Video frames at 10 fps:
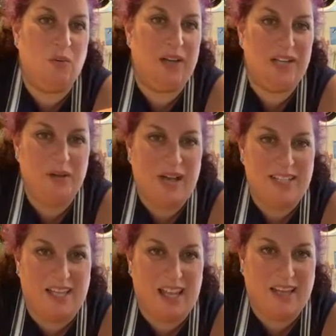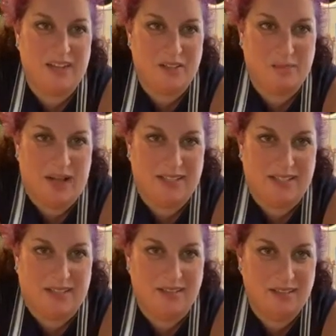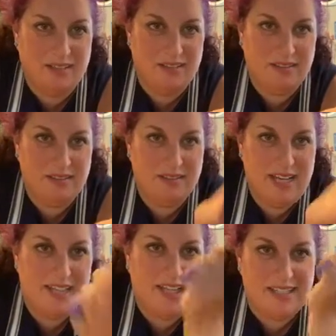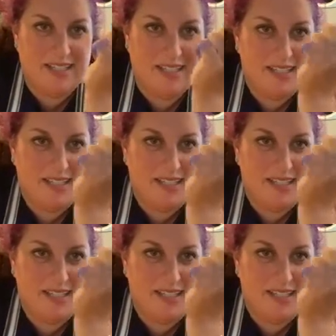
What do you guys like on your matzah? Tell us.